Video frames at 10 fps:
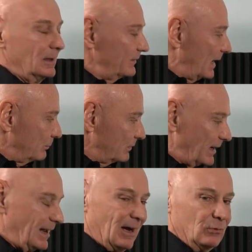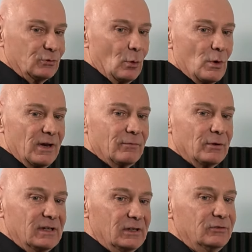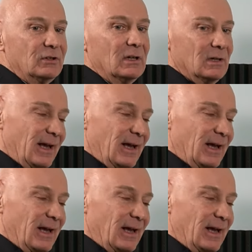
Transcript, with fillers: that, that house or whatever it is,